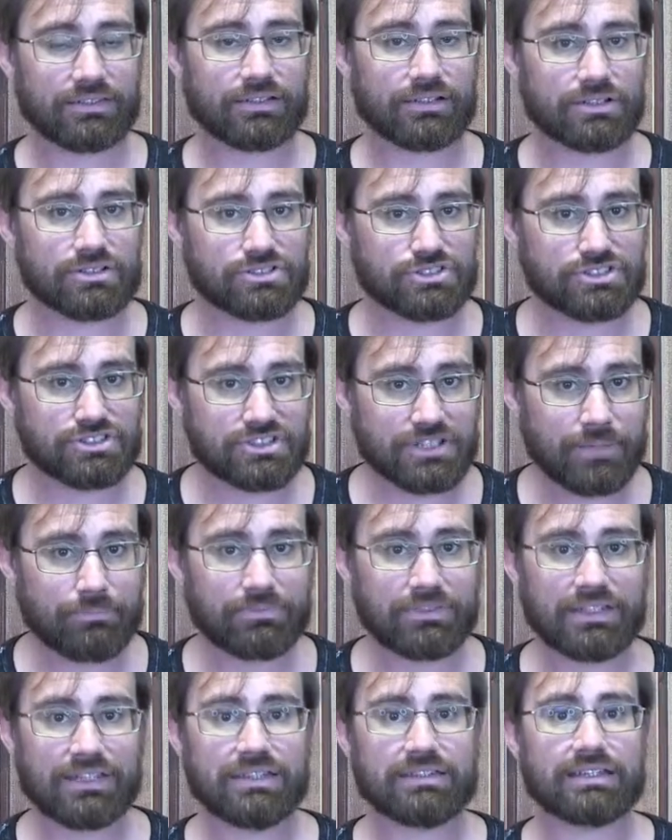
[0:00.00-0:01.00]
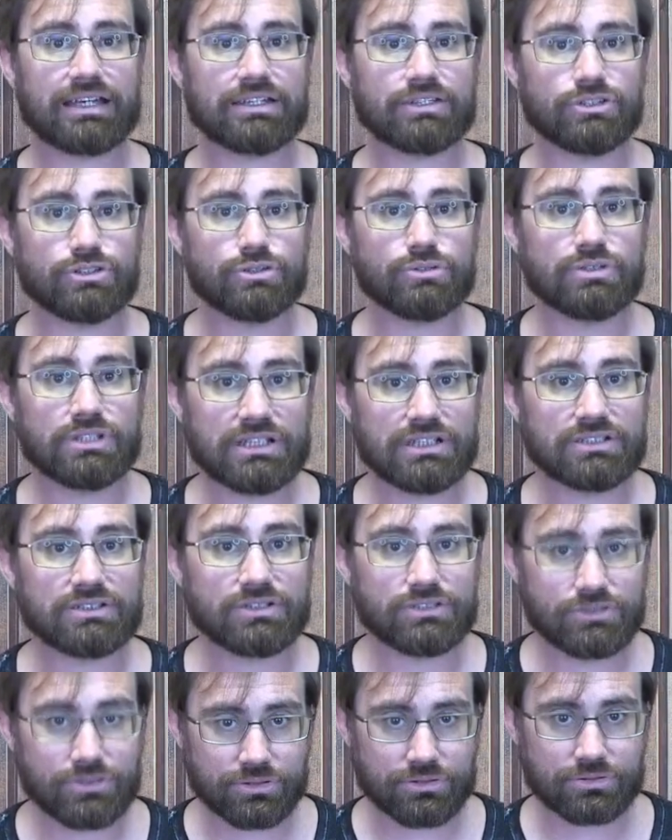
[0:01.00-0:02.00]
there is something that you need to
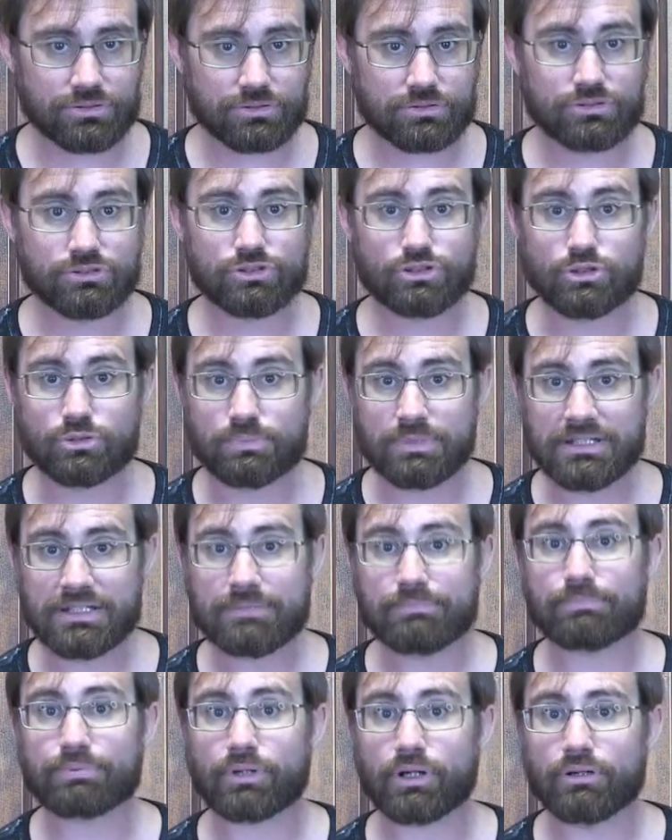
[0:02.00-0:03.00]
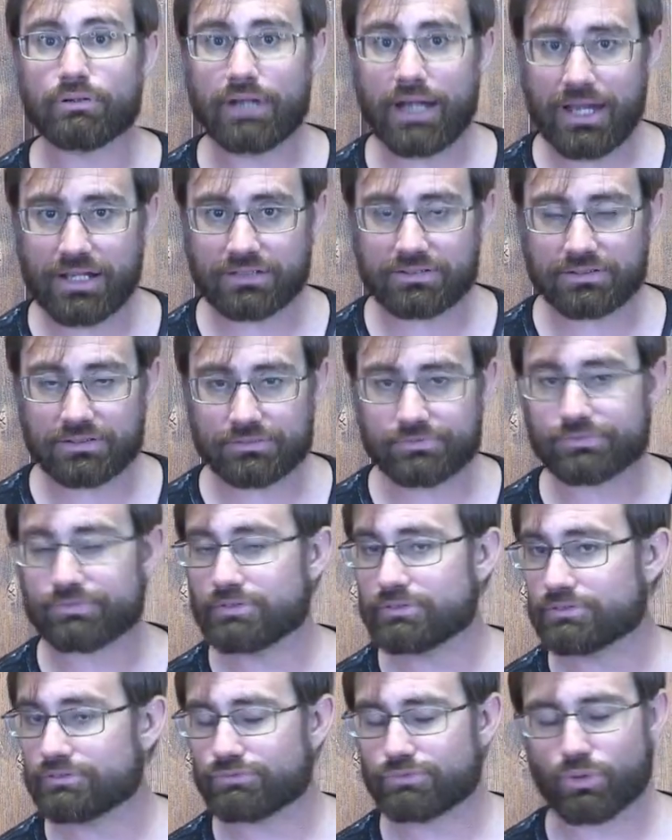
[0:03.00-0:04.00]
do to be proactive
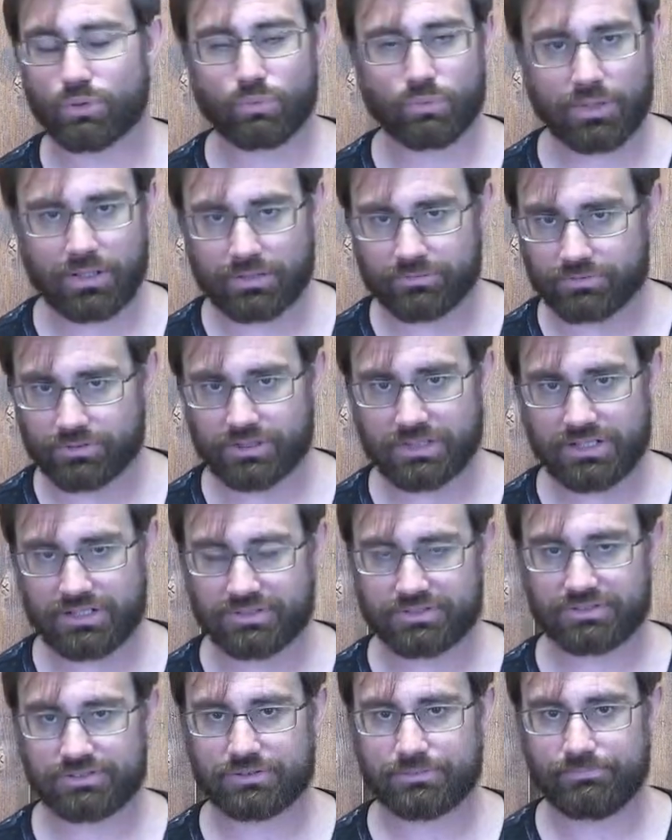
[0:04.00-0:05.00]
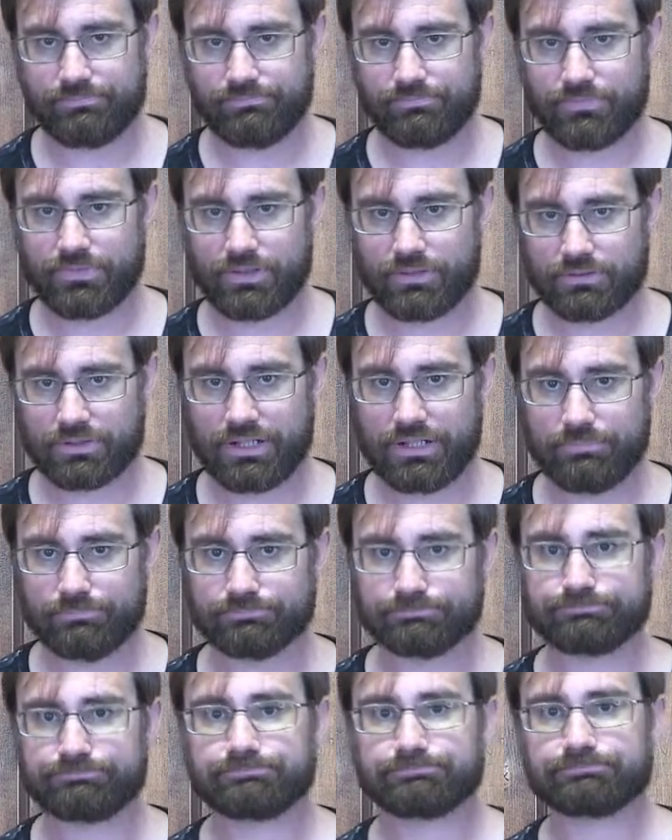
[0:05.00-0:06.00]
for whatever it is. Okay?
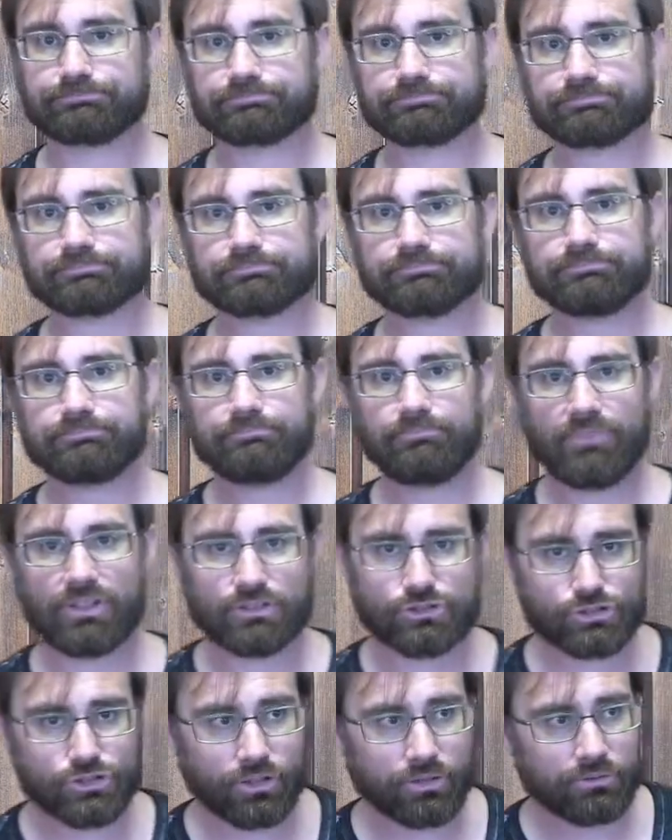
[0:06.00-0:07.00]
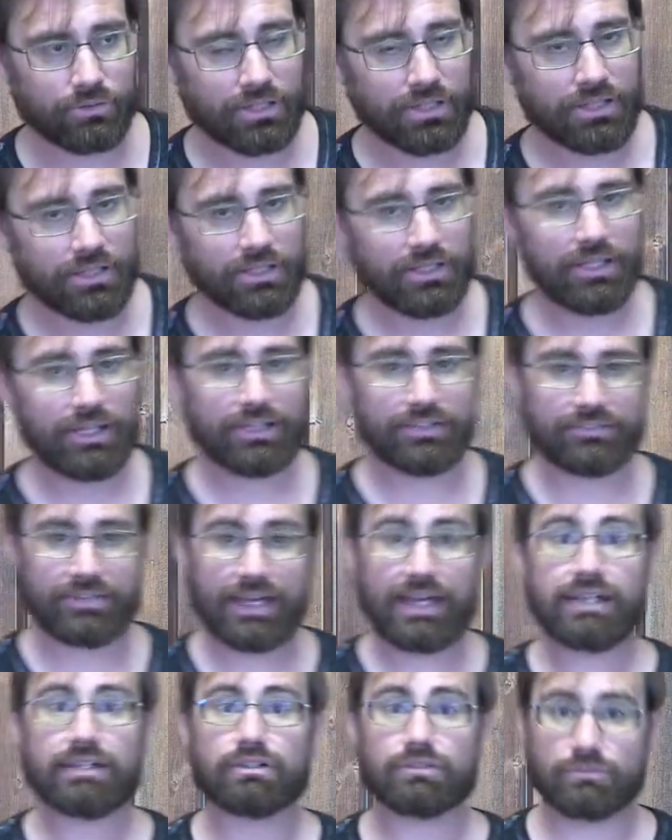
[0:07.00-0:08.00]
So
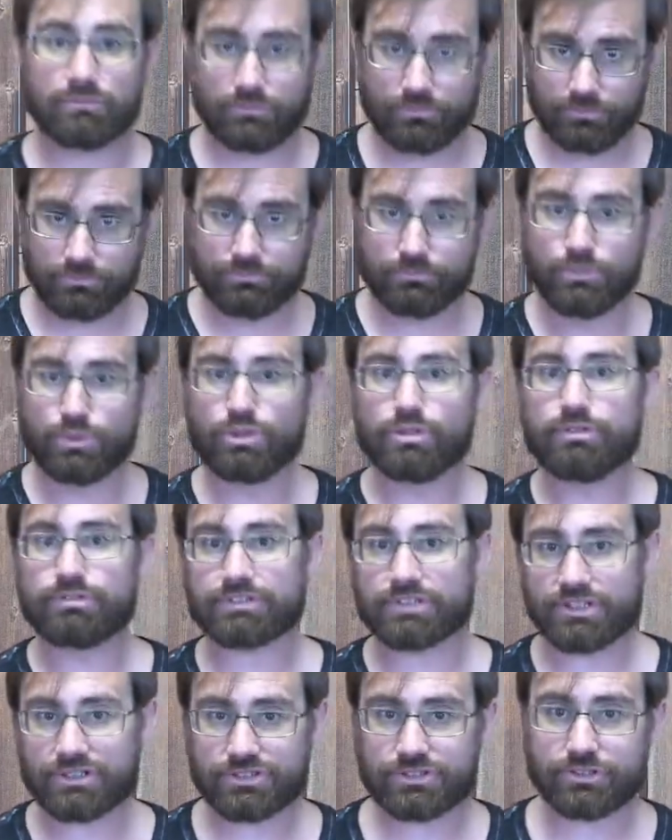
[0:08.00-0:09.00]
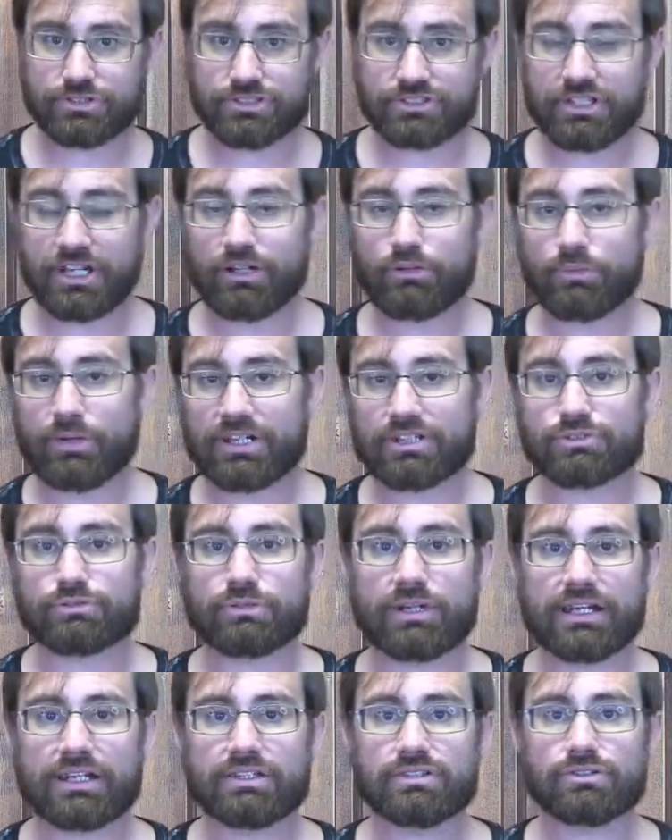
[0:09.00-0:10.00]
that moves us, or segues
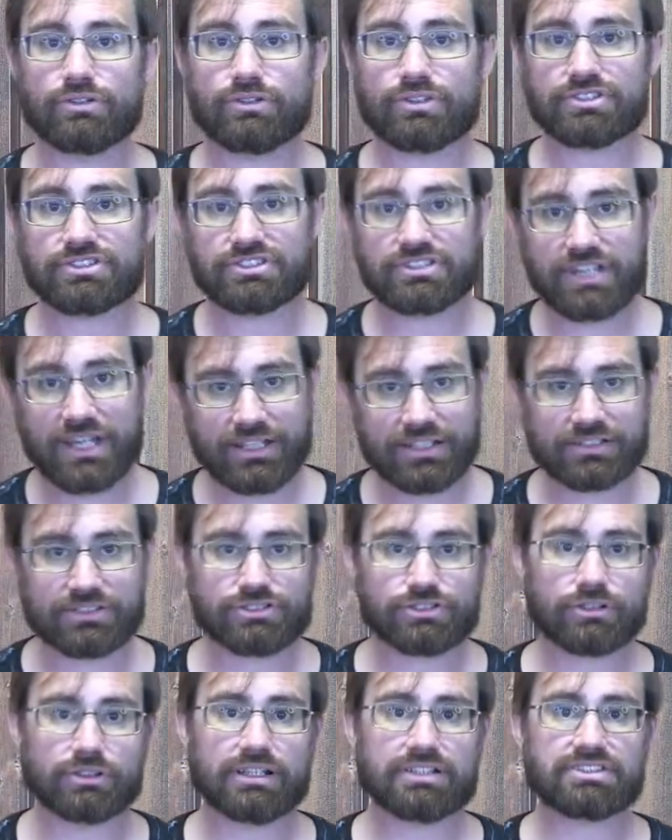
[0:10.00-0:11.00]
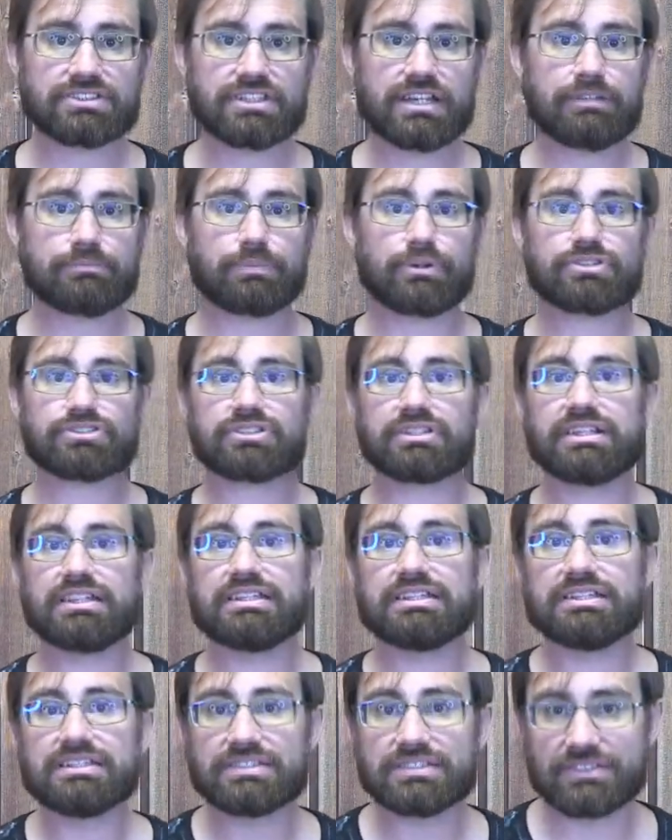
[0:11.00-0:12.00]
right into the second. So let's say a person
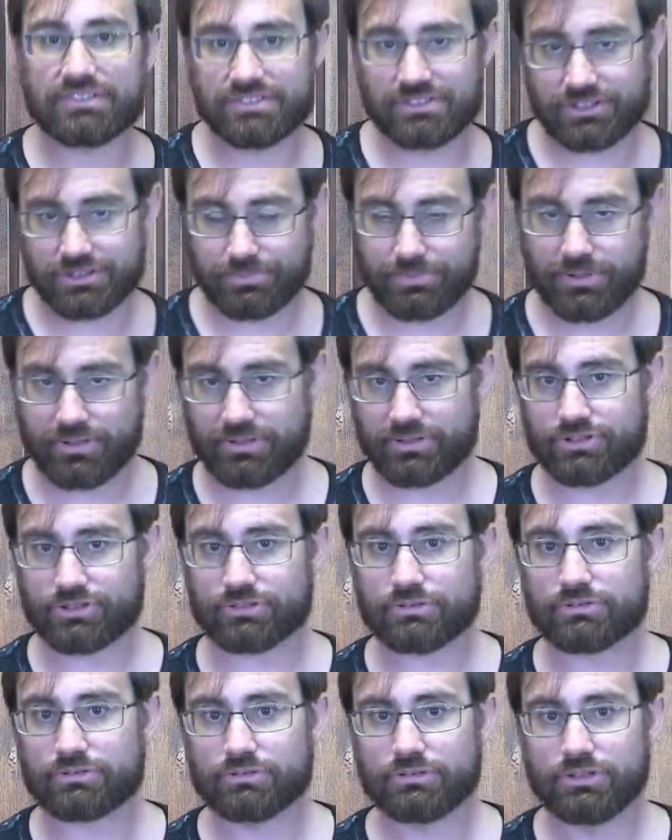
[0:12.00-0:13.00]
isn't spiritual